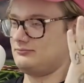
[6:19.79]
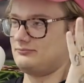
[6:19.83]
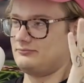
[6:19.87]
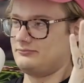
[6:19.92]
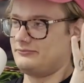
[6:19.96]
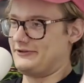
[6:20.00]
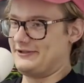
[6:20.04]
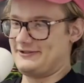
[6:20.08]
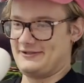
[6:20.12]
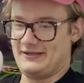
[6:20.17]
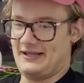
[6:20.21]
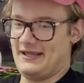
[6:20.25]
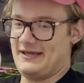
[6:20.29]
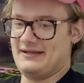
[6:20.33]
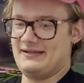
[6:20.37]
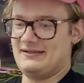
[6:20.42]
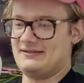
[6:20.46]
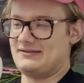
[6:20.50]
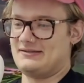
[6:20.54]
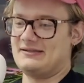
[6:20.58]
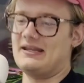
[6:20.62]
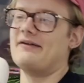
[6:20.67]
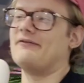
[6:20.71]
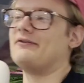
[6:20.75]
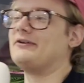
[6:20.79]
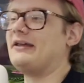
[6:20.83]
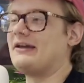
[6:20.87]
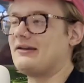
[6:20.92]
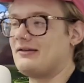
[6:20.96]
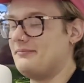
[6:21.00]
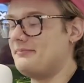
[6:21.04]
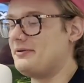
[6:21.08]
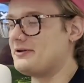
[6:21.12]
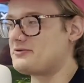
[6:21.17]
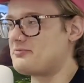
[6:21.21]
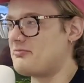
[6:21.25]
This lady's never
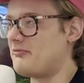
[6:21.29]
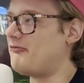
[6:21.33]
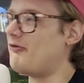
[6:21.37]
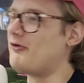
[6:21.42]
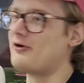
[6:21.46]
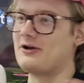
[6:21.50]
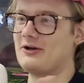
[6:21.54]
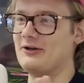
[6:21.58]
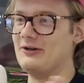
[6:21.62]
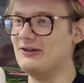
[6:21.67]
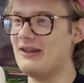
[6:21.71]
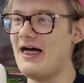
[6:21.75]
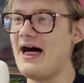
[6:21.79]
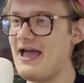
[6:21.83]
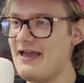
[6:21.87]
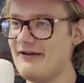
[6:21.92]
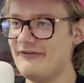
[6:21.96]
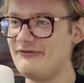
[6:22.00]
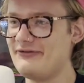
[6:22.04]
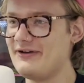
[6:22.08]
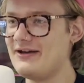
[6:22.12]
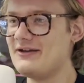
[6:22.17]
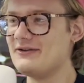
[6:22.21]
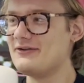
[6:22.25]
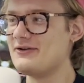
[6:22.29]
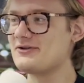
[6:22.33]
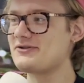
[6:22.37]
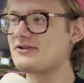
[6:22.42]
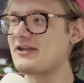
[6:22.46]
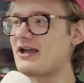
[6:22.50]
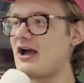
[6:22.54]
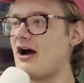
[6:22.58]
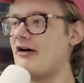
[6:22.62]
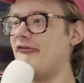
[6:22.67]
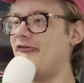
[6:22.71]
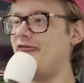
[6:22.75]
taken a picture before in her life. There's
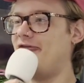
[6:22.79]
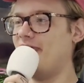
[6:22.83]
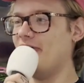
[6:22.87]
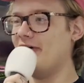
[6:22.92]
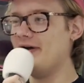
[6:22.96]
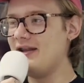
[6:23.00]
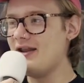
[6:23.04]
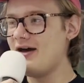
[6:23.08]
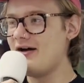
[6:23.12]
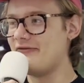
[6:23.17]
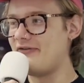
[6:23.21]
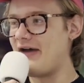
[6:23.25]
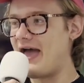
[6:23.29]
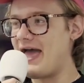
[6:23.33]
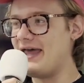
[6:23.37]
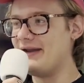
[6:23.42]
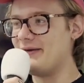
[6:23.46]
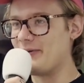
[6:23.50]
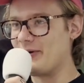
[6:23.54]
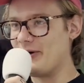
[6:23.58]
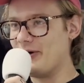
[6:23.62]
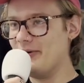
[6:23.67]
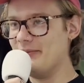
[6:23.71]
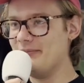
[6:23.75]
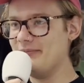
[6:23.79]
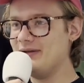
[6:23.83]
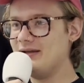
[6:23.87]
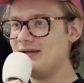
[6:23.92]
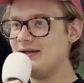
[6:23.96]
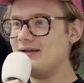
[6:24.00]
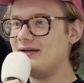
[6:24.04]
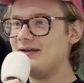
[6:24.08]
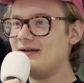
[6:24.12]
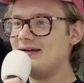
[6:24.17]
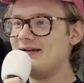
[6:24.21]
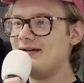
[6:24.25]
like a foot of headroom.
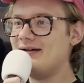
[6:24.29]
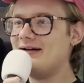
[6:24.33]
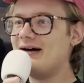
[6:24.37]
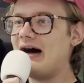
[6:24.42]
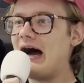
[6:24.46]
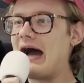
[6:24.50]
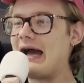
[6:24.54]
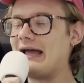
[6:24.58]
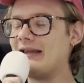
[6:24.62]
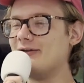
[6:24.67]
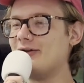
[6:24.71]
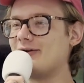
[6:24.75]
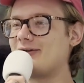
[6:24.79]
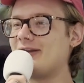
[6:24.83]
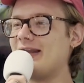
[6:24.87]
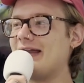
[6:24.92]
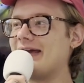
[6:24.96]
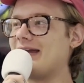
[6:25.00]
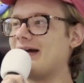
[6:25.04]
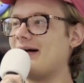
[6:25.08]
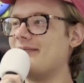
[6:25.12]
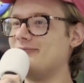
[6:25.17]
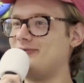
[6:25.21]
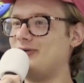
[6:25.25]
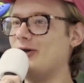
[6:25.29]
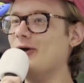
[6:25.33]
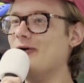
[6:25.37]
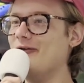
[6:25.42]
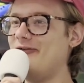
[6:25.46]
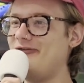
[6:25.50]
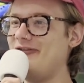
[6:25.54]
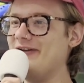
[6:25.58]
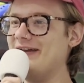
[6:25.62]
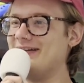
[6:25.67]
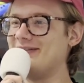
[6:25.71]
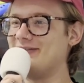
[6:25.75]
I look like I'm 2
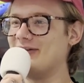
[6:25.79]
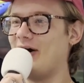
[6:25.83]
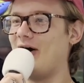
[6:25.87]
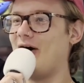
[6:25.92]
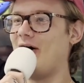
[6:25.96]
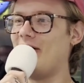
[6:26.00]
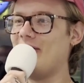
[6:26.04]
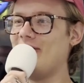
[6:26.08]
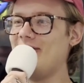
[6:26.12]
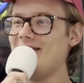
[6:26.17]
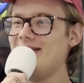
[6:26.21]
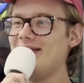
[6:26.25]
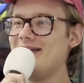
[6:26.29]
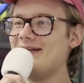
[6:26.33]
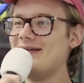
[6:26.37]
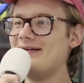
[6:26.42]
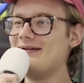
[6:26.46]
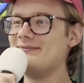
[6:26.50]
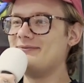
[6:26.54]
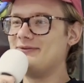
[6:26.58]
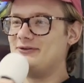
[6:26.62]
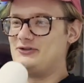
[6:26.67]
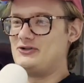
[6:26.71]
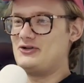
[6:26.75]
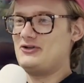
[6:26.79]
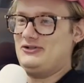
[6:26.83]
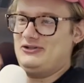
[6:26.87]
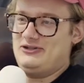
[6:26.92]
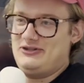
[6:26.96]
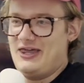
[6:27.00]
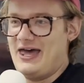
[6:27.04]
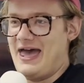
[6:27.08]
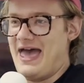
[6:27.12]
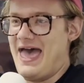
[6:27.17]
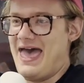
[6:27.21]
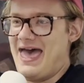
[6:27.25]
feet tall. Just
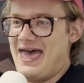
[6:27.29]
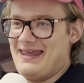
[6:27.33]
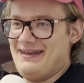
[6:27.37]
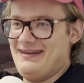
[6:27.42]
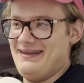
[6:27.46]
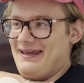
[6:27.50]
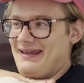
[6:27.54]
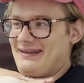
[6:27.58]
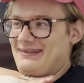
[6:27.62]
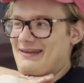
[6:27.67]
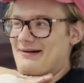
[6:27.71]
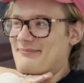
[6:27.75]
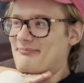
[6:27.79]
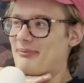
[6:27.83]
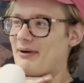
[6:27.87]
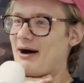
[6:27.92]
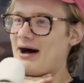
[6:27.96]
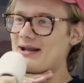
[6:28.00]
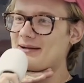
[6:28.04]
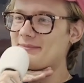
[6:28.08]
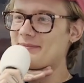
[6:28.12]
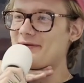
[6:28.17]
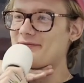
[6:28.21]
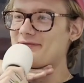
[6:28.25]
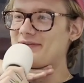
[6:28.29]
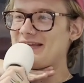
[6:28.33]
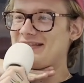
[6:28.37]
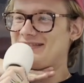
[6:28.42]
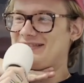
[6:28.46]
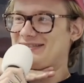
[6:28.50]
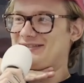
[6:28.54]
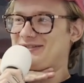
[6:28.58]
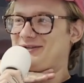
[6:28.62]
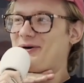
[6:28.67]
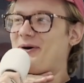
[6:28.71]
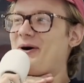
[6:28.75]
the head in the bottom of this
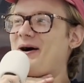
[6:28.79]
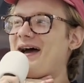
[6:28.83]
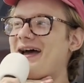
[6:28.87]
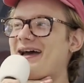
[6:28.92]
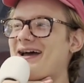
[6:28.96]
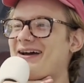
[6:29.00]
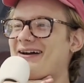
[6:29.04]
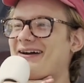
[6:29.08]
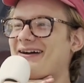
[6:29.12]
square.